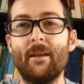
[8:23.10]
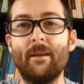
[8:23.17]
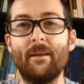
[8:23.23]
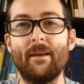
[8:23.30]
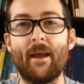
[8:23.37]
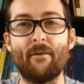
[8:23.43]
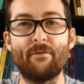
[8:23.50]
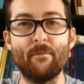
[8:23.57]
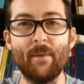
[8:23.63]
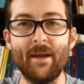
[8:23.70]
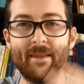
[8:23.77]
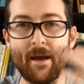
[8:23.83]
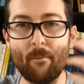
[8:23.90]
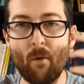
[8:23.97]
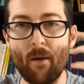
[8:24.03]
Now, for me,
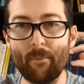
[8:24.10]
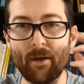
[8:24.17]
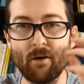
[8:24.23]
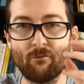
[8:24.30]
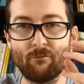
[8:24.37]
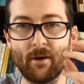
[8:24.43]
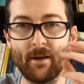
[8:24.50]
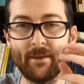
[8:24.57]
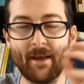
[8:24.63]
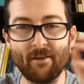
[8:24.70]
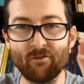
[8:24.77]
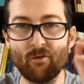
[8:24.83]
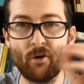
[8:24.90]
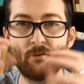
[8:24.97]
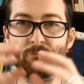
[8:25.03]
that might be that's
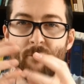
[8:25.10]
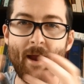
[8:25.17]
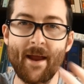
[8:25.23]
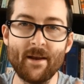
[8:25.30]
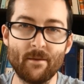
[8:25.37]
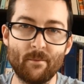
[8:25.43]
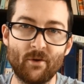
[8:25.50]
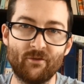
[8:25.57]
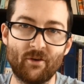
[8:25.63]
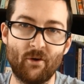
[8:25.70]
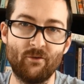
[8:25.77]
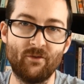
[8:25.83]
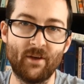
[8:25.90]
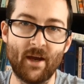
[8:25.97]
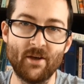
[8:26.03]
not a random
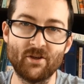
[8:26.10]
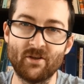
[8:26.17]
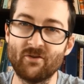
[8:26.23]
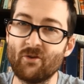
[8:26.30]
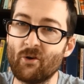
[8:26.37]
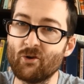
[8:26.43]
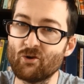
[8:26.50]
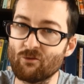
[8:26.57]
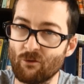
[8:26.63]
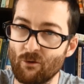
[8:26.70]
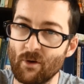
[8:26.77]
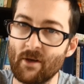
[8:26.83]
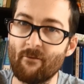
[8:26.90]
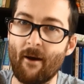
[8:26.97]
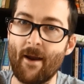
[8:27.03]
association. It's not a
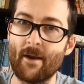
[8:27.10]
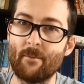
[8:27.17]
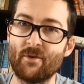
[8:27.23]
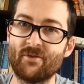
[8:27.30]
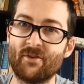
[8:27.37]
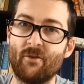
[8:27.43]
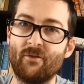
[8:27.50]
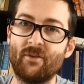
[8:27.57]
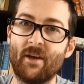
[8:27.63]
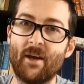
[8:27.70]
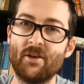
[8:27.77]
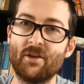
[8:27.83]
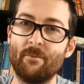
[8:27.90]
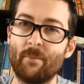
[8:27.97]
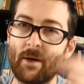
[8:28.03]
truly random
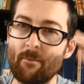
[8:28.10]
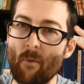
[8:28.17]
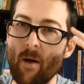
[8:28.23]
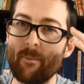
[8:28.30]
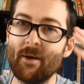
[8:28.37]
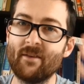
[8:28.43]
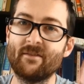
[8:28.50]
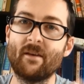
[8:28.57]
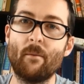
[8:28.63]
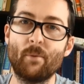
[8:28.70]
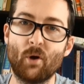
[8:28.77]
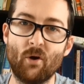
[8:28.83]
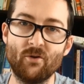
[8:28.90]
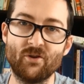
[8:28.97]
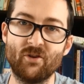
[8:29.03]
association, but it might be a
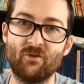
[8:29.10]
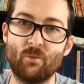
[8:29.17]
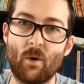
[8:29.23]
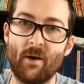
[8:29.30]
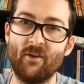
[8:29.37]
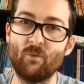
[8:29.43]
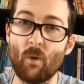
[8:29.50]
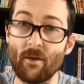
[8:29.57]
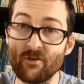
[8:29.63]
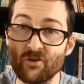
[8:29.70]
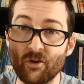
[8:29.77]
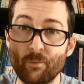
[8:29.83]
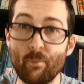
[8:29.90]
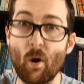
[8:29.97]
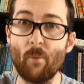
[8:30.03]
subconscious one. It's one that's
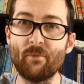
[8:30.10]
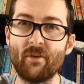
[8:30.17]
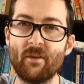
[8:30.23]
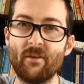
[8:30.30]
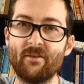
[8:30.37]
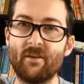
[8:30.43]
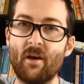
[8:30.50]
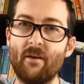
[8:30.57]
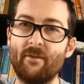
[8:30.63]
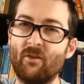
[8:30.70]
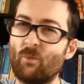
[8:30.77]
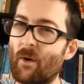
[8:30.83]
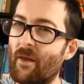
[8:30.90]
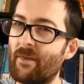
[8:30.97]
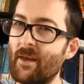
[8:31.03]
just popped to the surface.
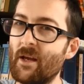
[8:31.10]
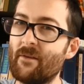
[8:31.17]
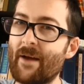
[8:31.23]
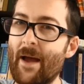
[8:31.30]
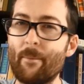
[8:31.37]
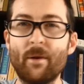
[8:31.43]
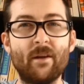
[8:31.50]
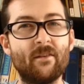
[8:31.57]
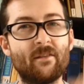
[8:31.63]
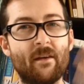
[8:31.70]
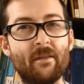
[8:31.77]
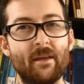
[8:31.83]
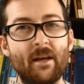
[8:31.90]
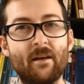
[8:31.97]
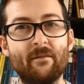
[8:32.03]
When I think of happiness, I
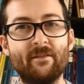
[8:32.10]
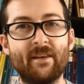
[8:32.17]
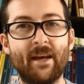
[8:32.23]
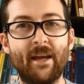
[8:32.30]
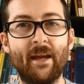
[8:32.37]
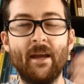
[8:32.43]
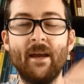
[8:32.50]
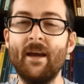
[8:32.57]
think of tea.